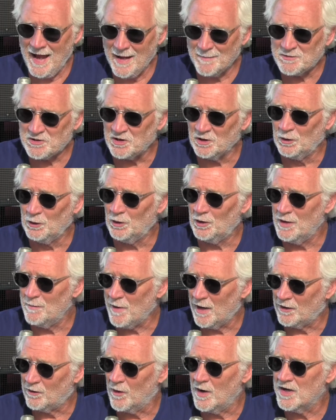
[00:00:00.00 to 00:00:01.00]
Absolutely,
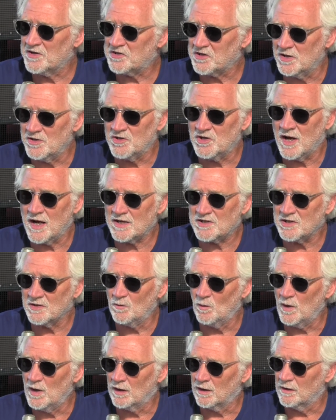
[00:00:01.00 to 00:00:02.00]
my grandson
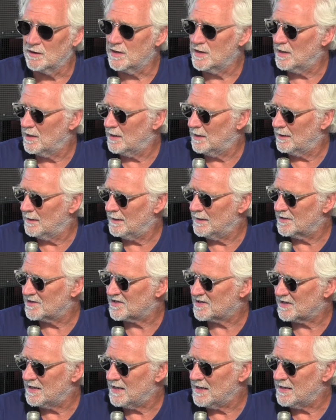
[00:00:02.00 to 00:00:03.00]
Jackson Wheeler uh,
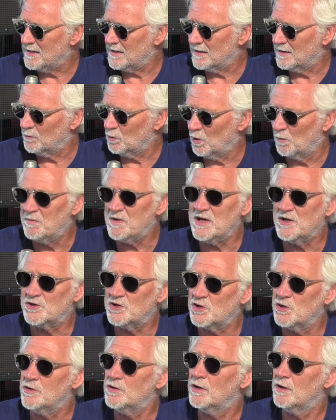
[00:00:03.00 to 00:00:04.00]
is a uh, will be a
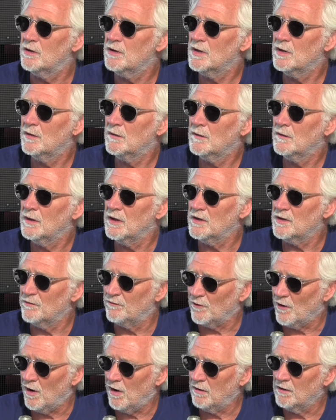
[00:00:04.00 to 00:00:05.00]
junior mm -hmm. in the
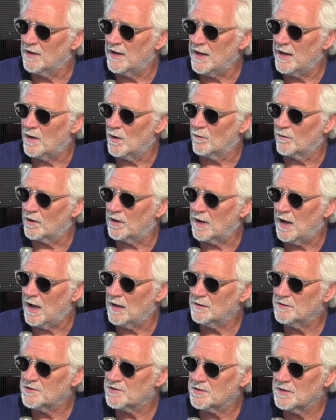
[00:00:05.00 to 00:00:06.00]
fall at Hanover
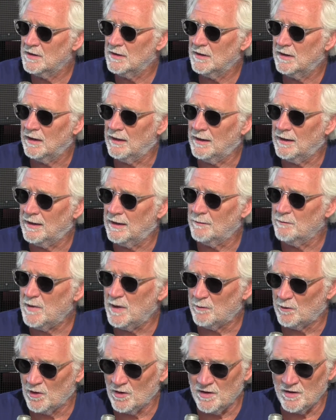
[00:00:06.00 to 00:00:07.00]
College. Uh,
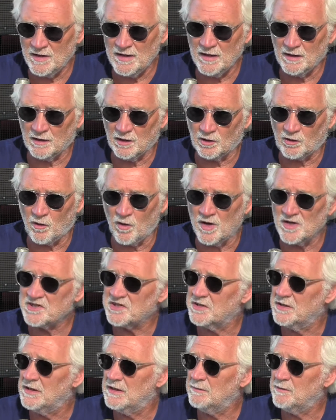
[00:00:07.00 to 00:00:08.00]
member of the uh,
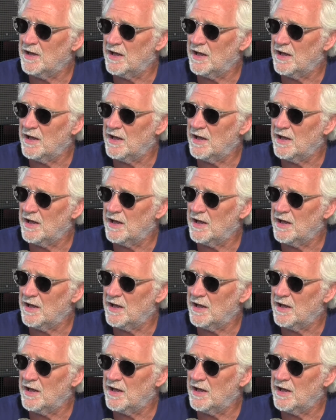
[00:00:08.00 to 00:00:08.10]
lacrosse team.